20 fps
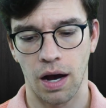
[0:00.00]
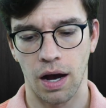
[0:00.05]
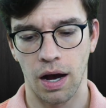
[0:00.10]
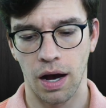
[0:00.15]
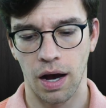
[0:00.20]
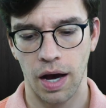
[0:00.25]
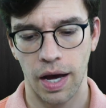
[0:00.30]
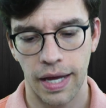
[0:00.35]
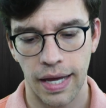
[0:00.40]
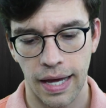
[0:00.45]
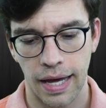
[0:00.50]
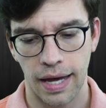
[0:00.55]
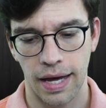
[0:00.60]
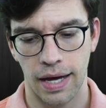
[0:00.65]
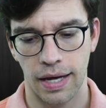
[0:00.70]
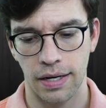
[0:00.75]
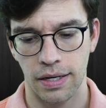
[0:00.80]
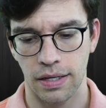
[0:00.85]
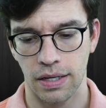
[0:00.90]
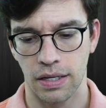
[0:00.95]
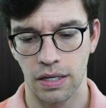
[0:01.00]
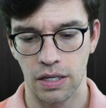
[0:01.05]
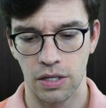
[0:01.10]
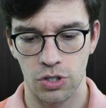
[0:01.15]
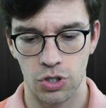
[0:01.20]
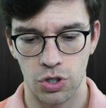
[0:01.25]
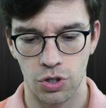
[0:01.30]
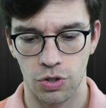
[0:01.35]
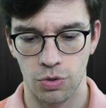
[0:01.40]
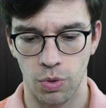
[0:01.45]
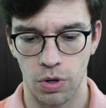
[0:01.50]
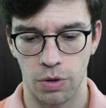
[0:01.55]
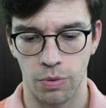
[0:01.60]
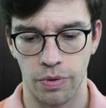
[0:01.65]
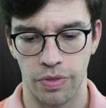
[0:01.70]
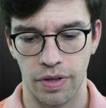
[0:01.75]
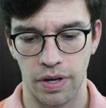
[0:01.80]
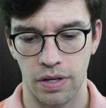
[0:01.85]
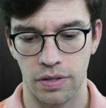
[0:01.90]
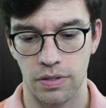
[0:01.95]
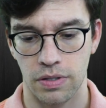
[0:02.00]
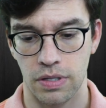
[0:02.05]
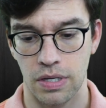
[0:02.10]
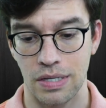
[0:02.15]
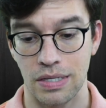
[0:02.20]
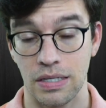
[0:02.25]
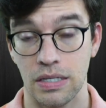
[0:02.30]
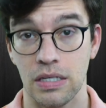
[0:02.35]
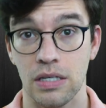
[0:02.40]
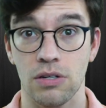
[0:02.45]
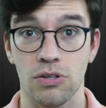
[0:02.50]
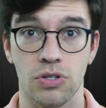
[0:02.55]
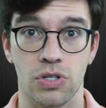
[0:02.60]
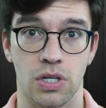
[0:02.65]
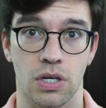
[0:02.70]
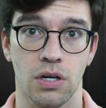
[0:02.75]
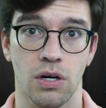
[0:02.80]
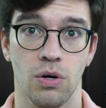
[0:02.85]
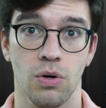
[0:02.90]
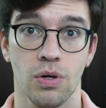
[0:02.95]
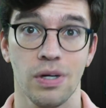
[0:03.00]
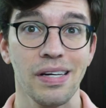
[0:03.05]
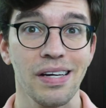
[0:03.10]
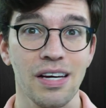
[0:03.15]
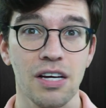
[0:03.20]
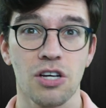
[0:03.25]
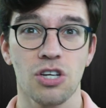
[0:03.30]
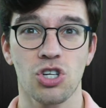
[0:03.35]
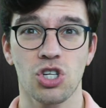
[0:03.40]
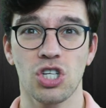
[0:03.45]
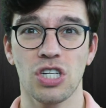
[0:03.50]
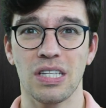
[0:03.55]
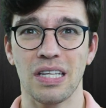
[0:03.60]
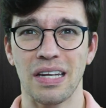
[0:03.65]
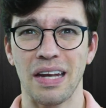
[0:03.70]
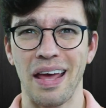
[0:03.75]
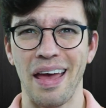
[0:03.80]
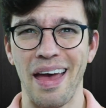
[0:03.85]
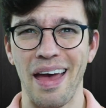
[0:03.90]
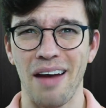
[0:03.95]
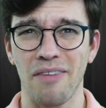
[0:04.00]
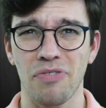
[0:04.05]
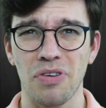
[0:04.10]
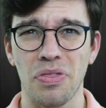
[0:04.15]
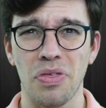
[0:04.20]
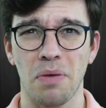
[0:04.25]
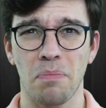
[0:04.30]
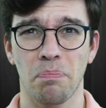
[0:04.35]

I had an intern work with us years ago. She did everything